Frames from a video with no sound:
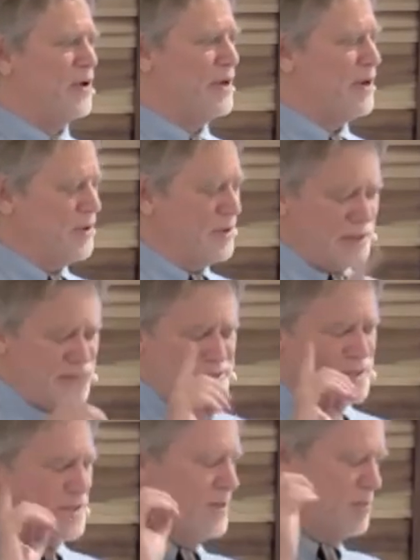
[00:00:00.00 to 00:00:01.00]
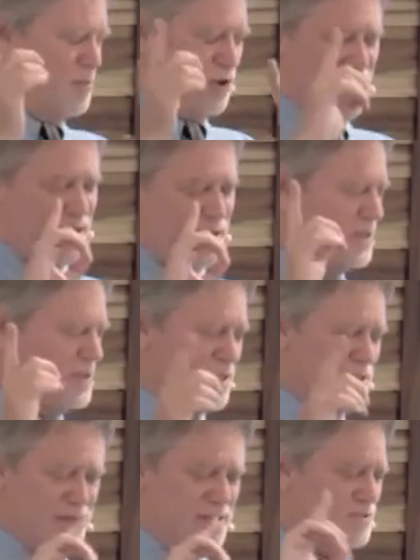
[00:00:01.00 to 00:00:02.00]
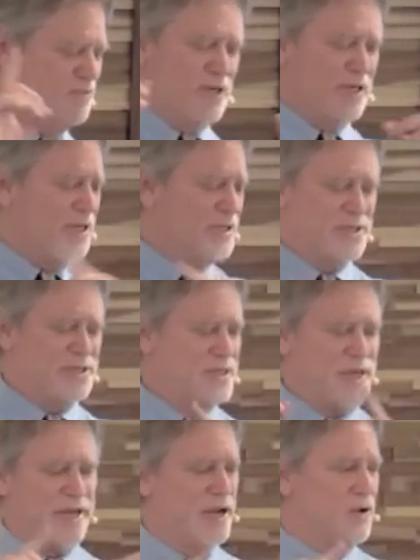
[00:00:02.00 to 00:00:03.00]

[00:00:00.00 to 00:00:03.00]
You know, you, the brain goes into this religious thing.